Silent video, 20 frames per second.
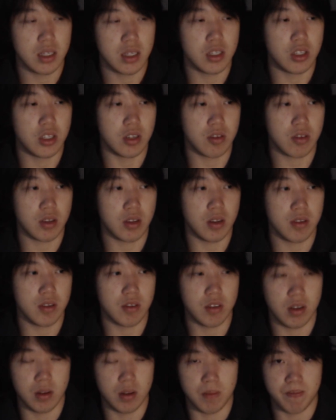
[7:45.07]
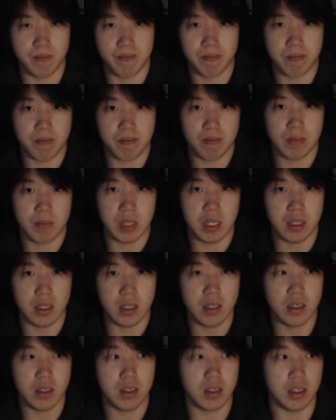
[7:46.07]
just because I
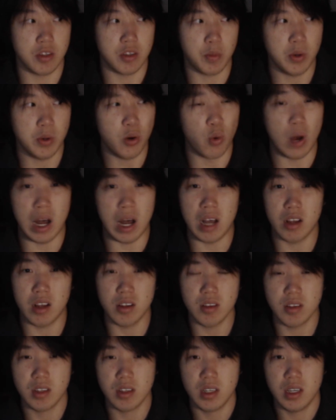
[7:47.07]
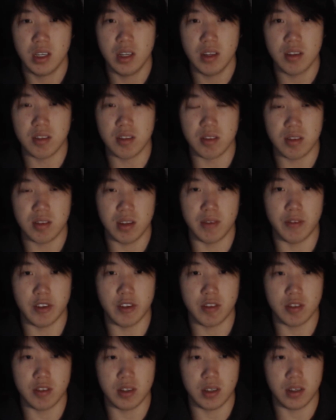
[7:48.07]
think it's been a while since I
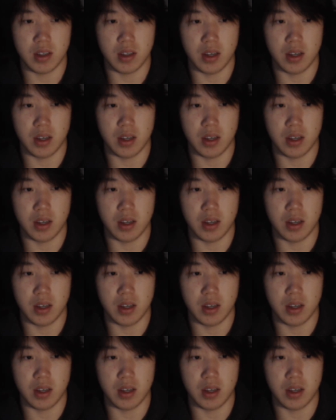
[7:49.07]
visited